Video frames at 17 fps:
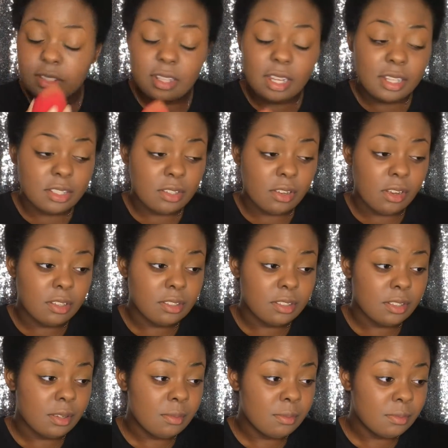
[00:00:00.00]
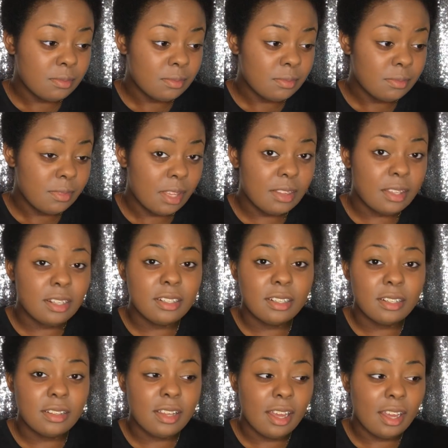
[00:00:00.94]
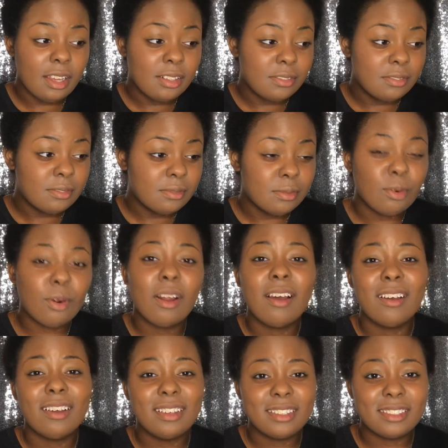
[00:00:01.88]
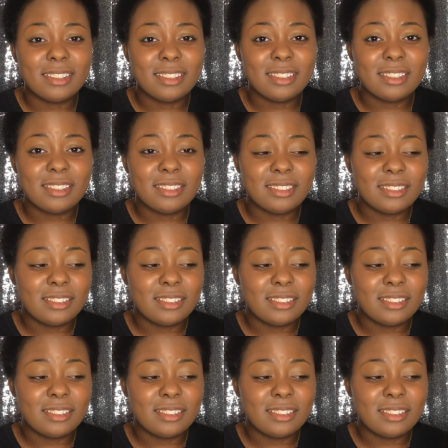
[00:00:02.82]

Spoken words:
that's awesome that they did that for us.